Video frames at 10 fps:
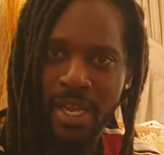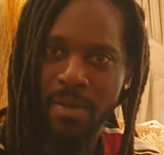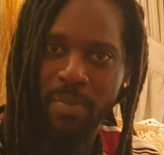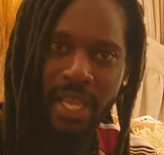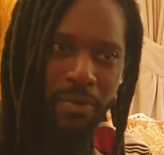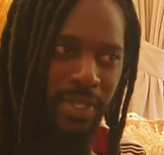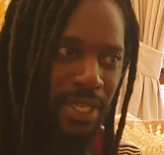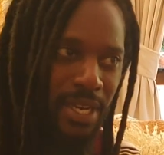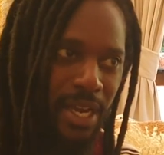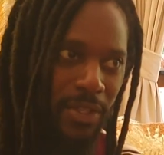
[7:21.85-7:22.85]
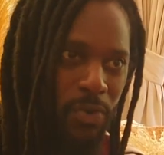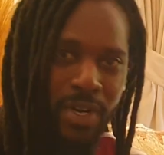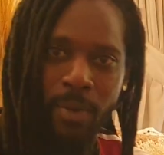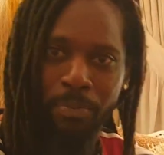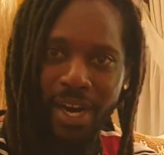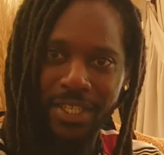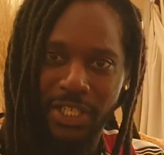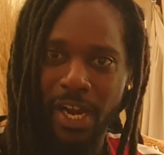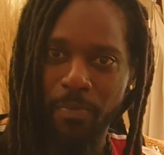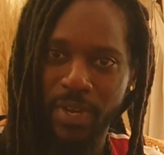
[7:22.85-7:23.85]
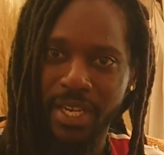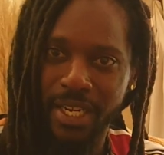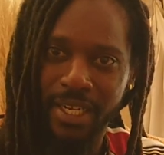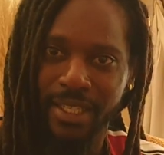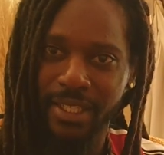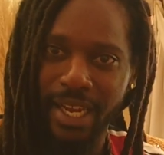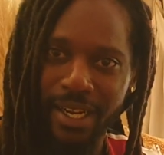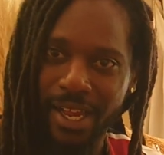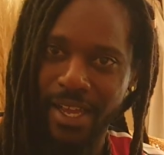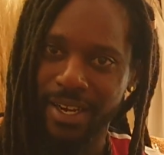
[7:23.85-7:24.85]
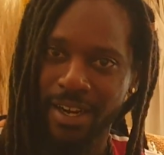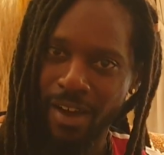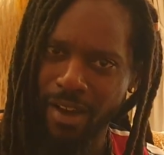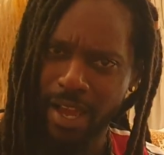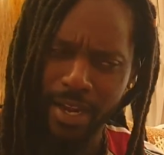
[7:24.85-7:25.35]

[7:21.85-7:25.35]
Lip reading: But they was in there doing the buck jumping and the second line and all that.